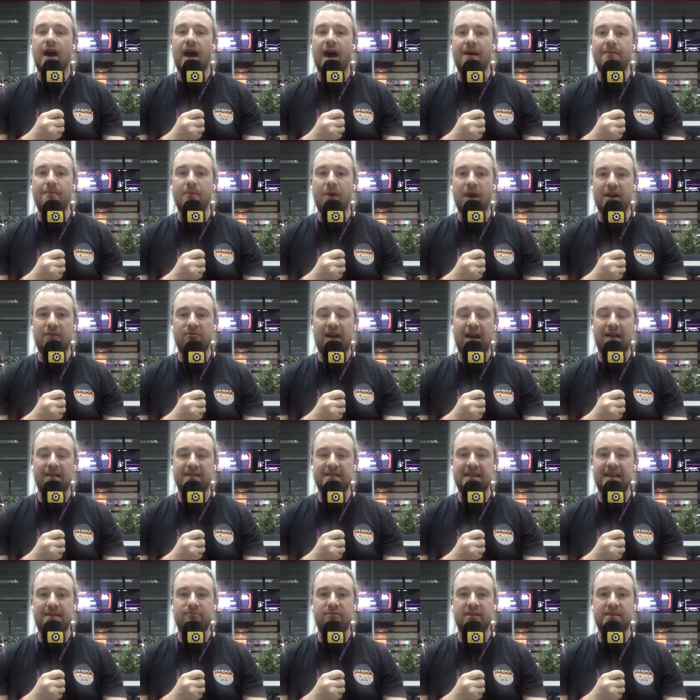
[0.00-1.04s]
Mike Crack, the
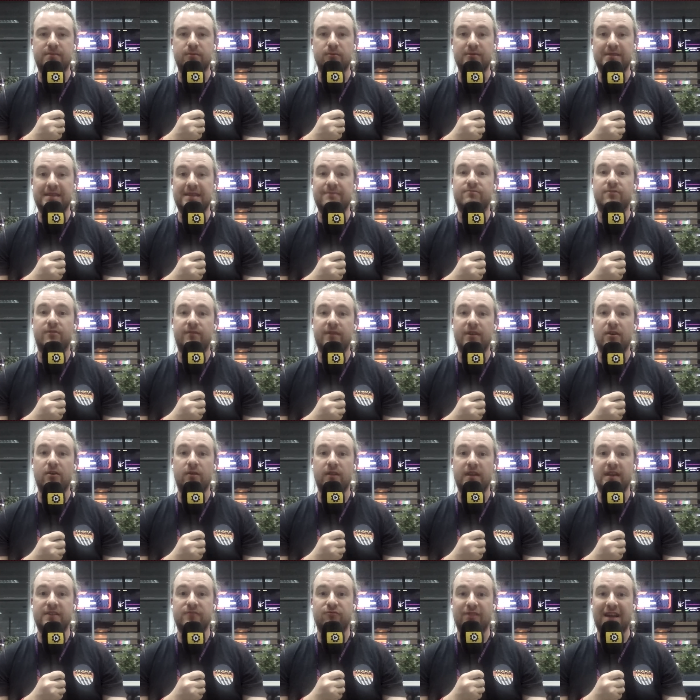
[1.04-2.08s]
team principal, did reveal
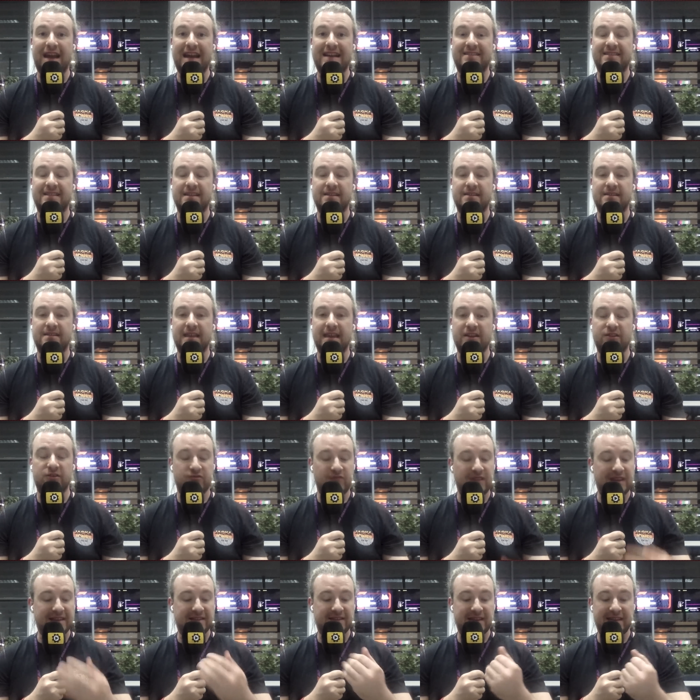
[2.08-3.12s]
that it's related to the
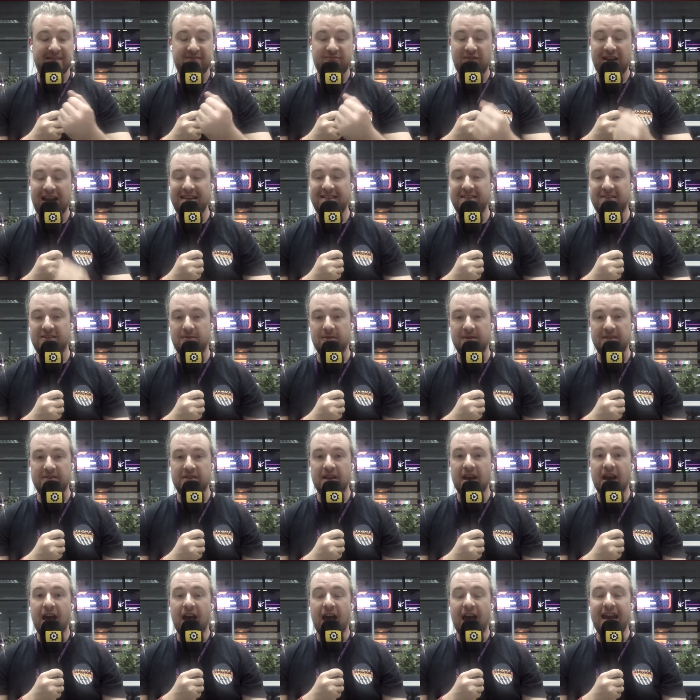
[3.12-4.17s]
injuries is related to
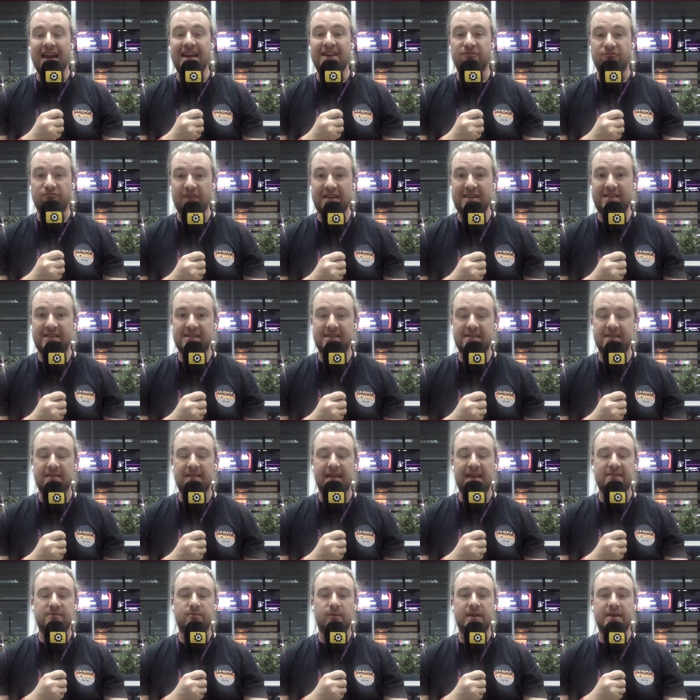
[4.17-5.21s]
his wrist.
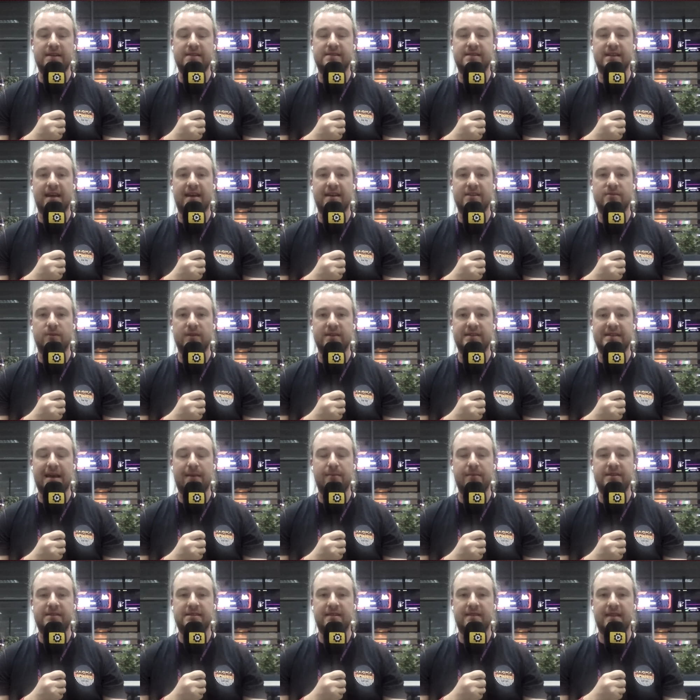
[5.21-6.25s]
That's what he's
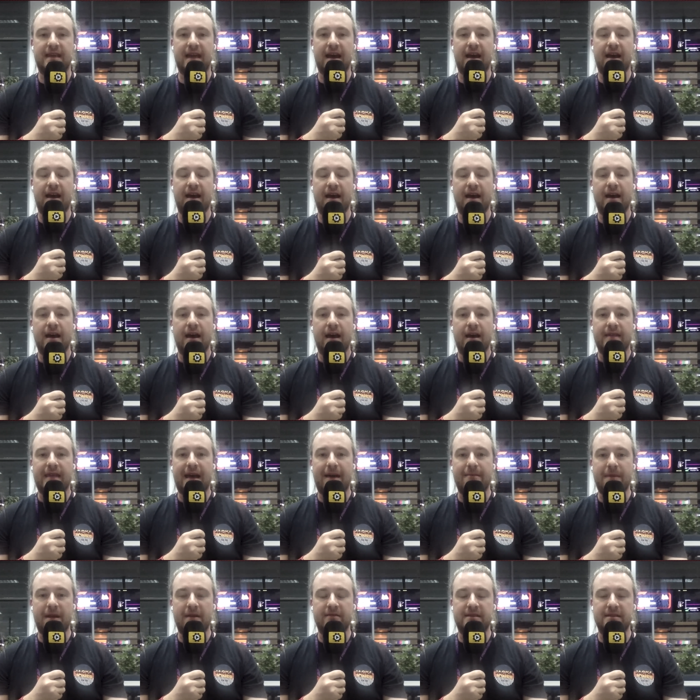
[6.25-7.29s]
damaged in that
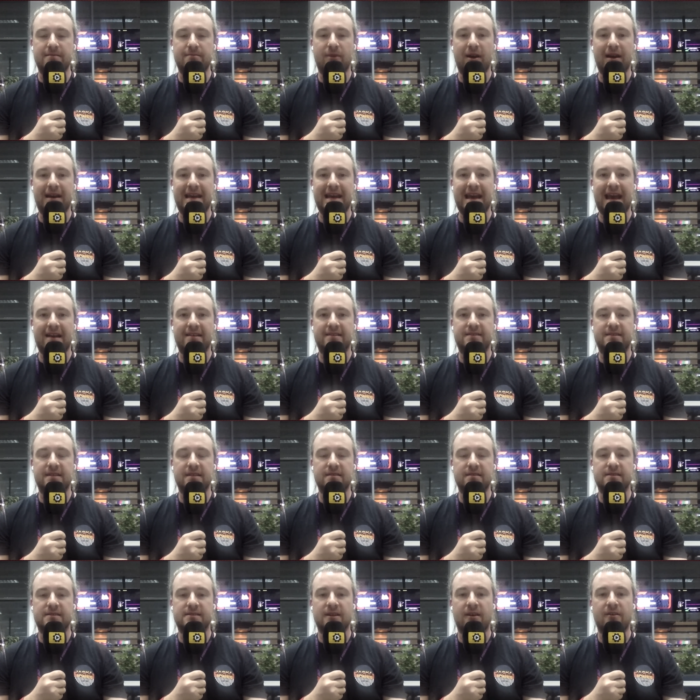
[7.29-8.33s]
mountain biking
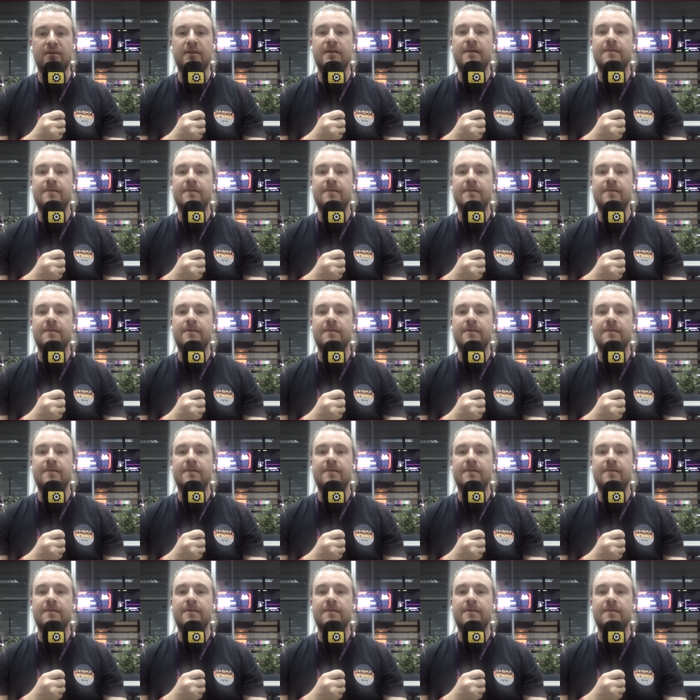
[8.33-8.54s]
accident. So.